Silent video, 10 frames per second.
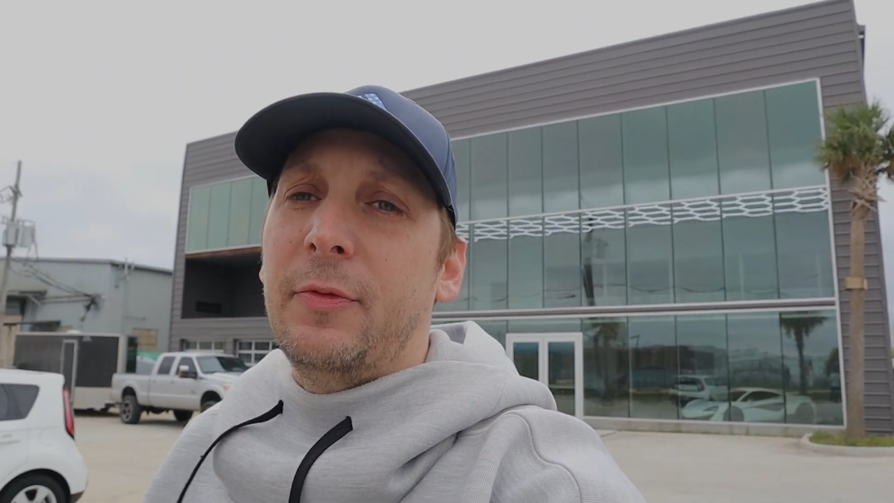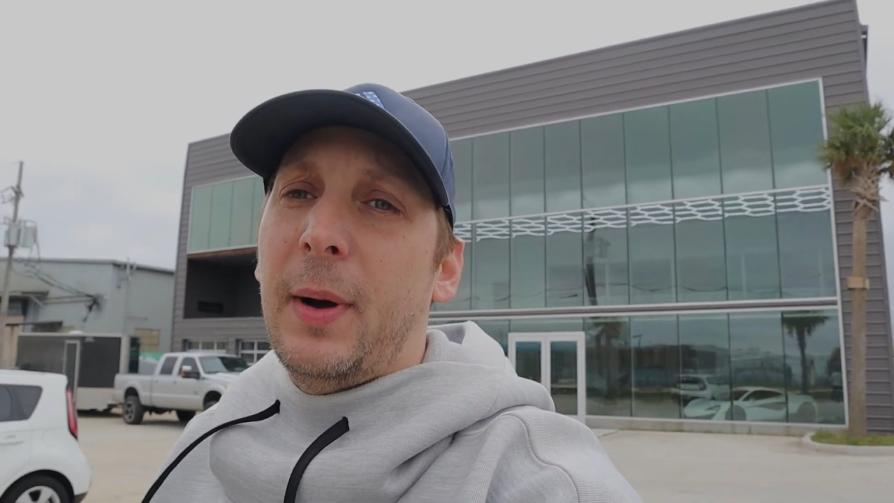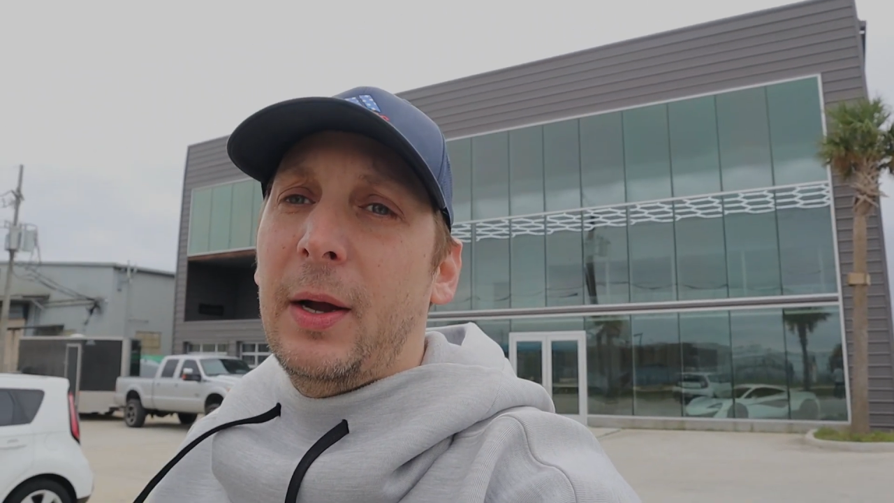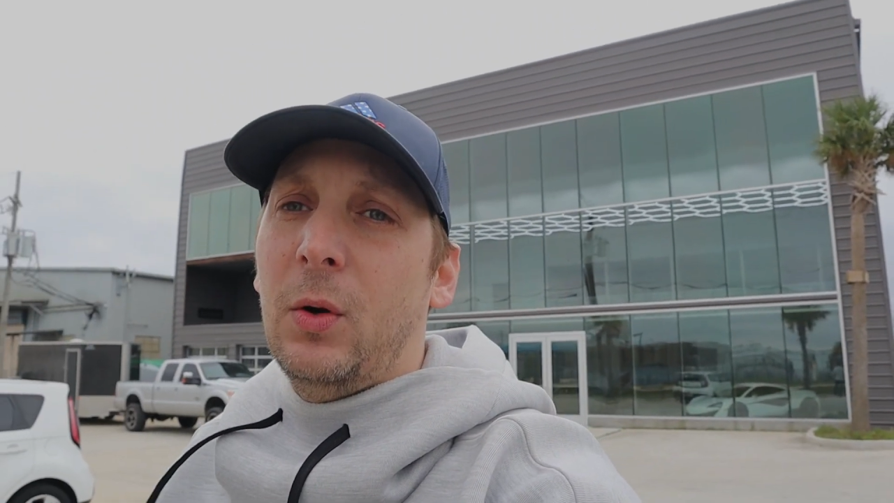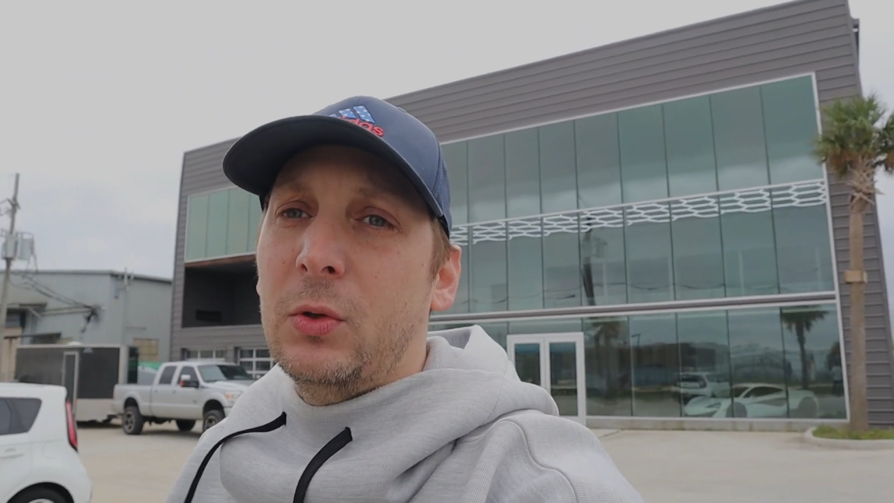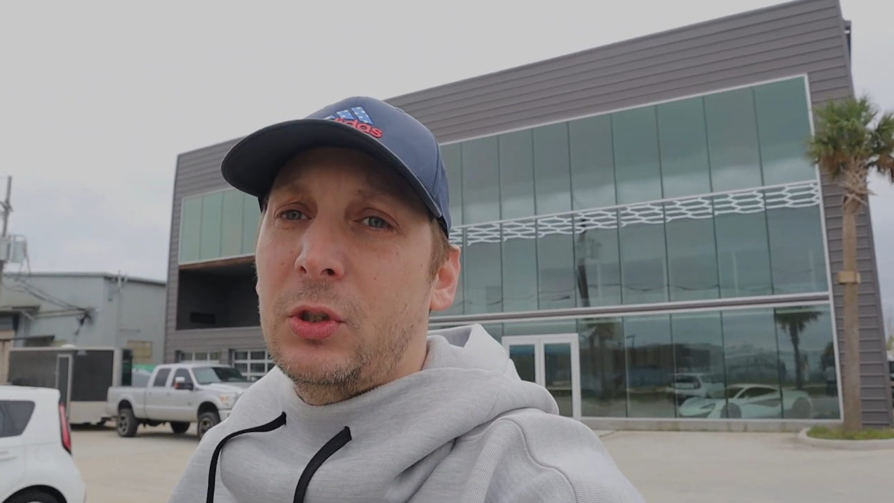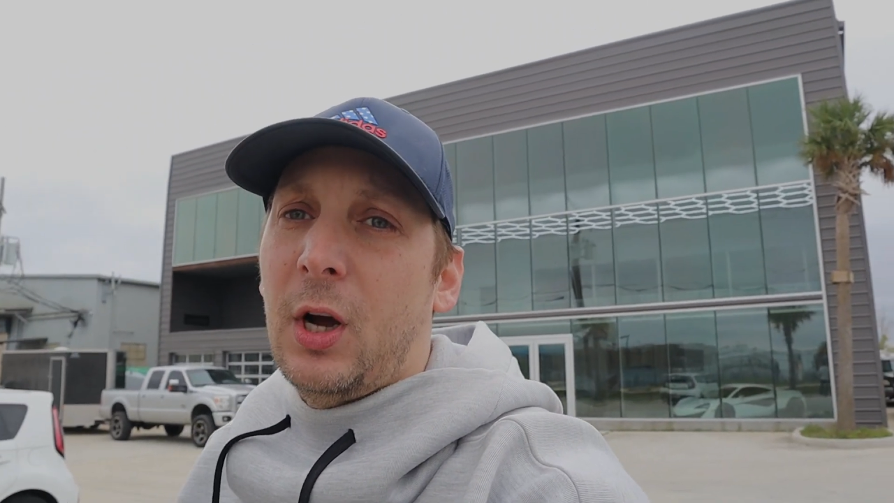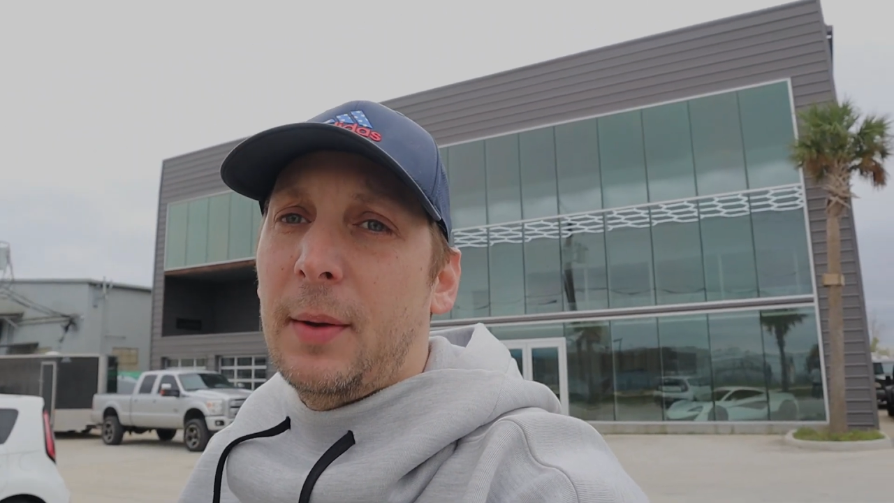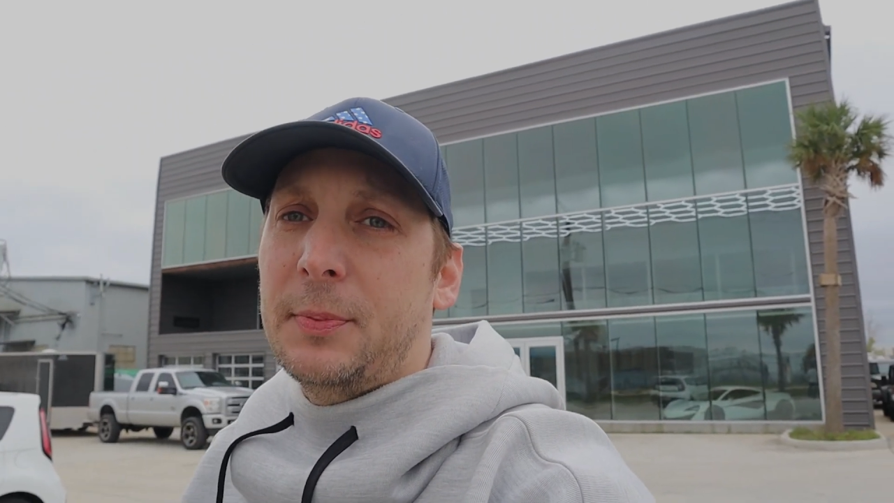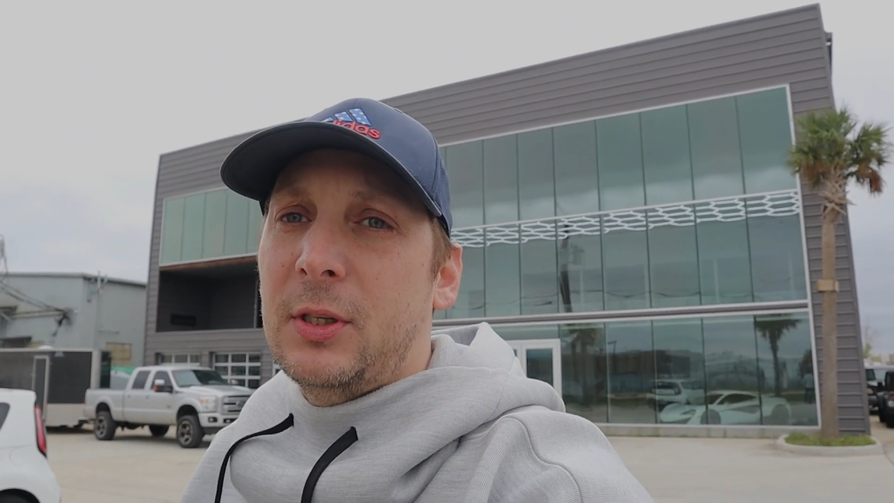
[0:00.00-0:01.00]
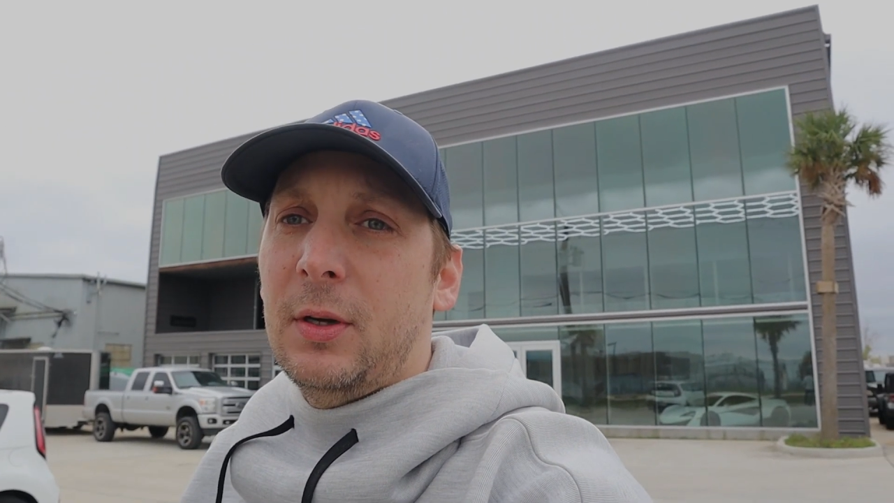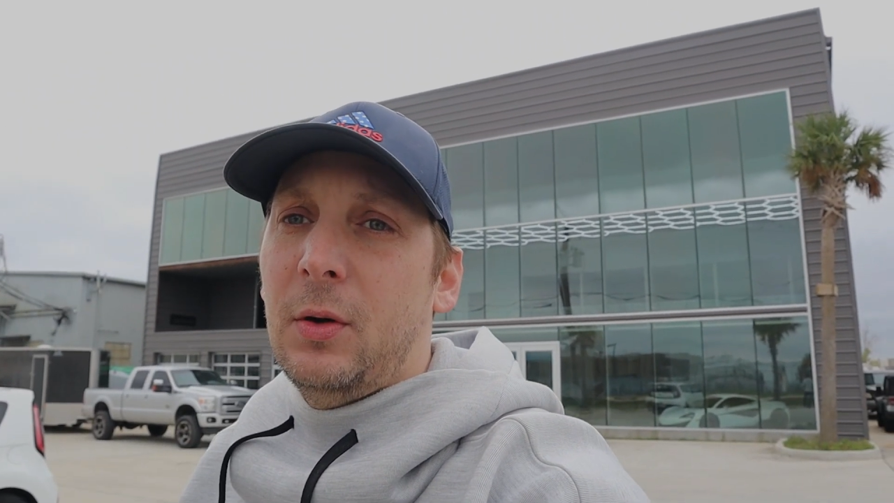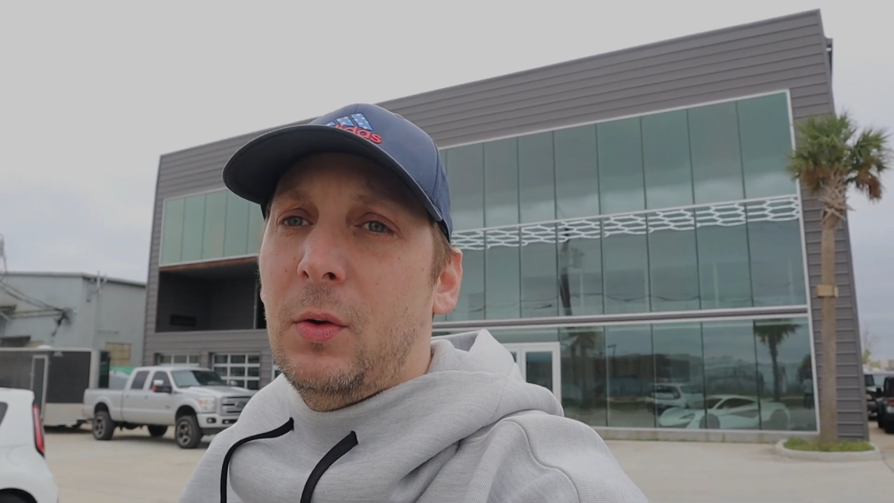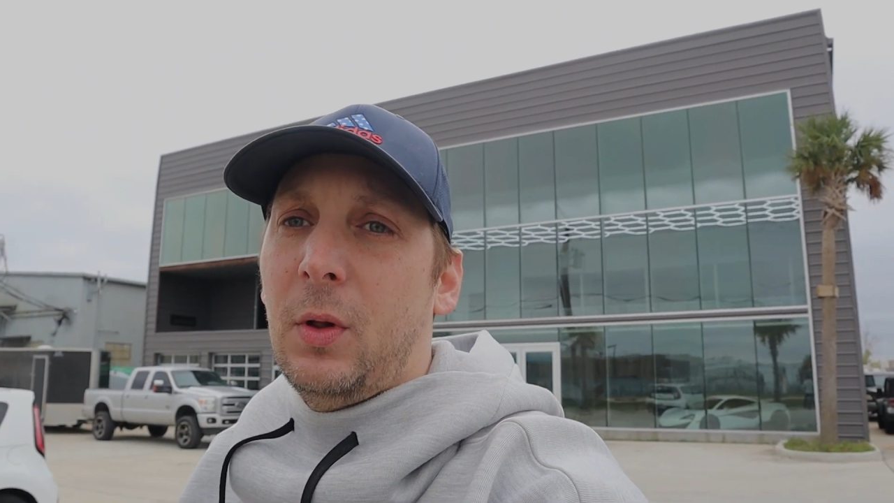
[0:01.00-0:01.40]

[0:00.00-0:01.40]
of my old shop still